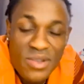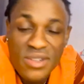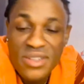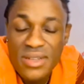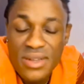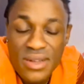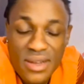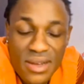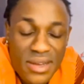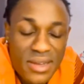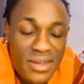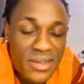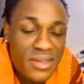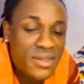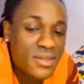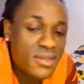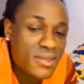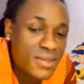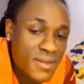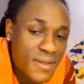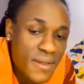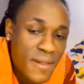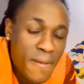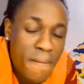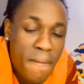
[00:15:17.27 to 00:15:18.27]
let's take
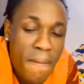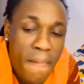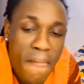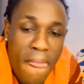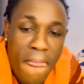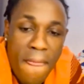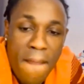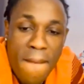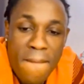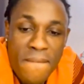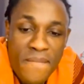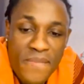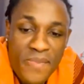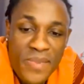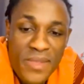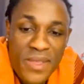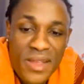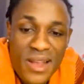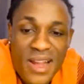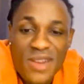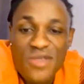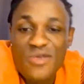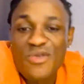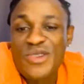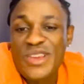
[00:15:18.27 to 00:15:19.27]
it
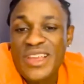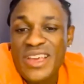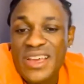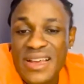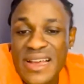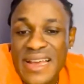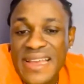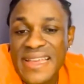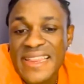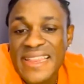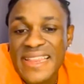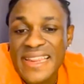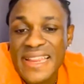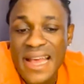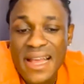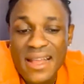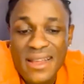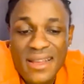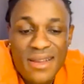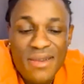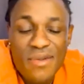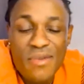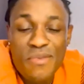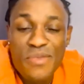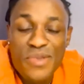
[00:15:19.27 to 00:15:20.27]
katunega
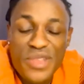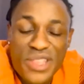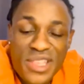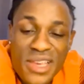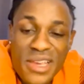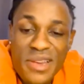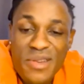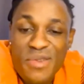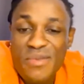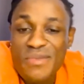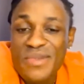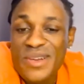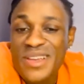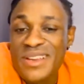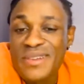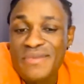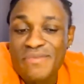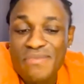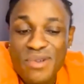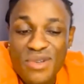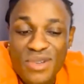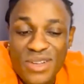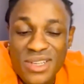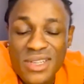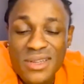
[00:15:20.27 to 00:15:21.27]
ilida mujeno
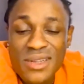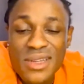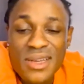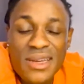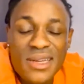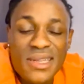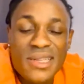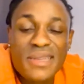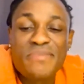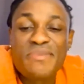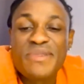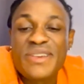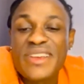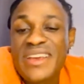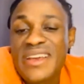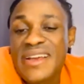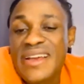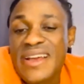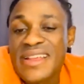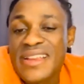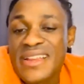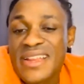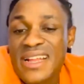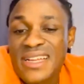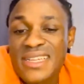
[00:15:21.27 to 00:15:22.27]
mwini boxi
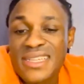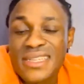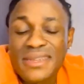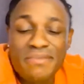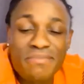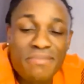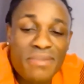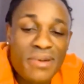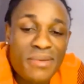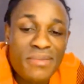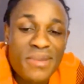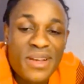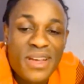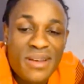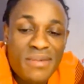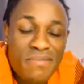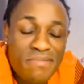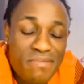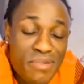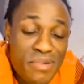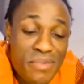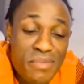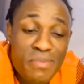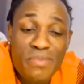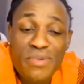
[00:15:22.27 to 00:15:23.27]
timunega ilida anti
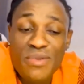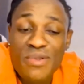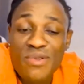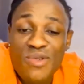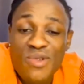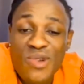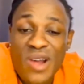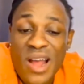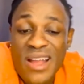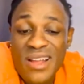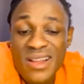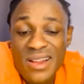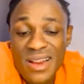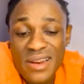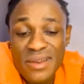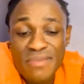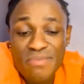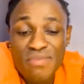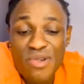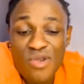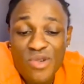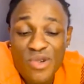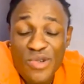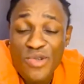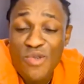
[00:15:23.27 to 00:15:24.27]
mbumbu
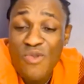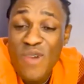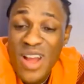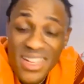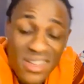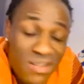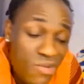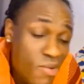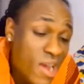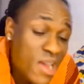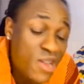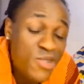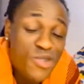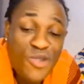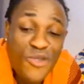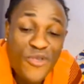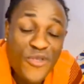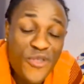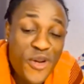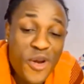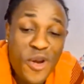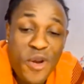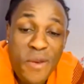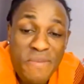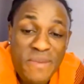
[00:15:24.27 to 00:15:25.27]
ayani broke you watch why do
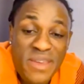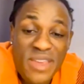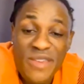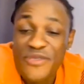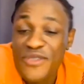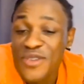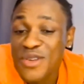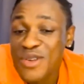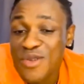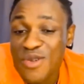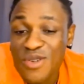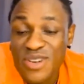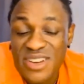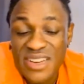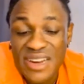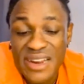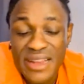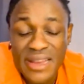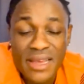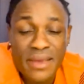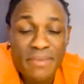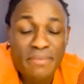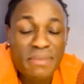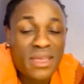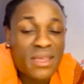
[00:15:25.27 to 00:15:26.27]
you follow me if you don't
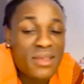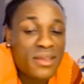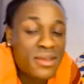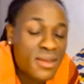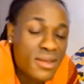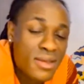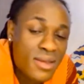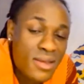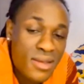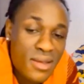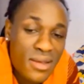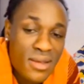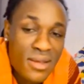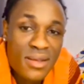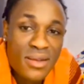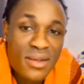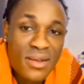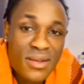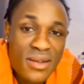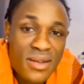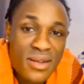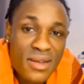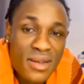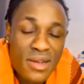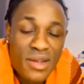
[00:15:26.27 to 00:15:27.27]
like me
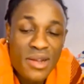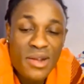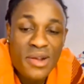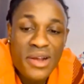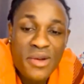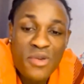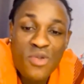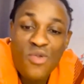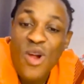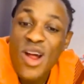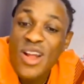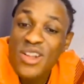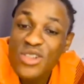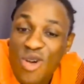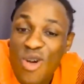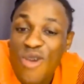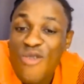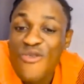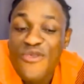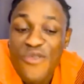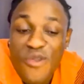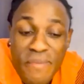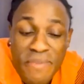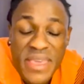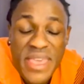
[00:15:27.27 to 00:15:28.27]
watch
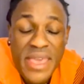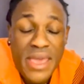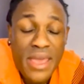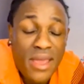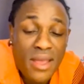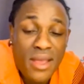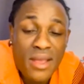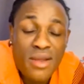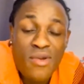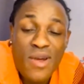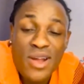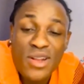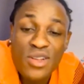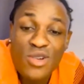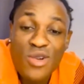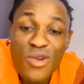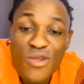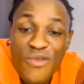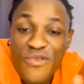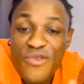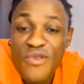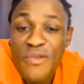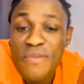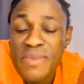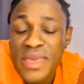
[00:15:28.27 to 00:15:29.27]
on vumye
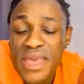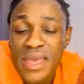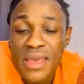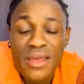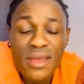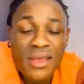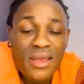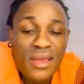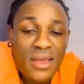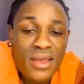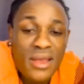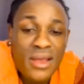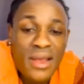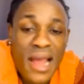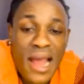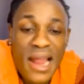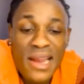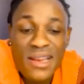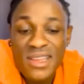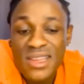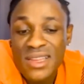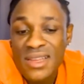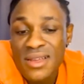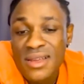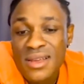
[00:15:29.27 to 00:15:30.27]
watch on vumye
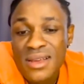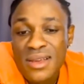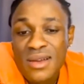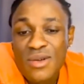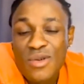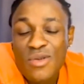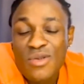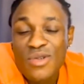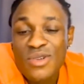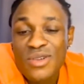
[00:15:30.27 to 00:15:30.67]
ngate